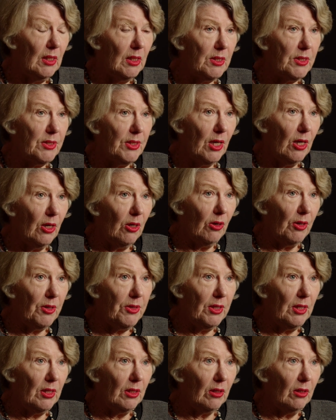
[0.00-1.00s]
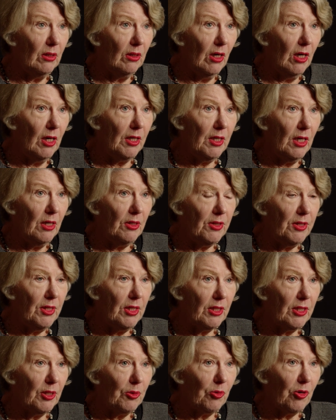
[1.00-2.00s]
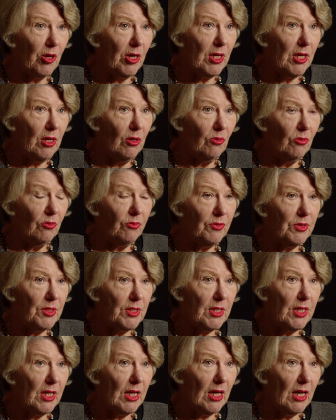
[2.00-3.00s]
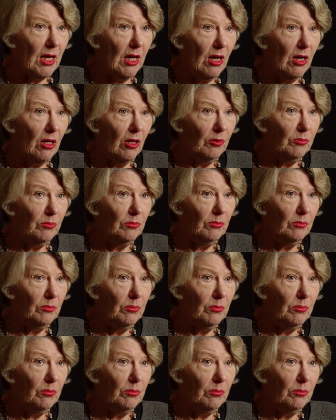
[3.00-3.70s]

So I think, I don't think there were any orphans in our home,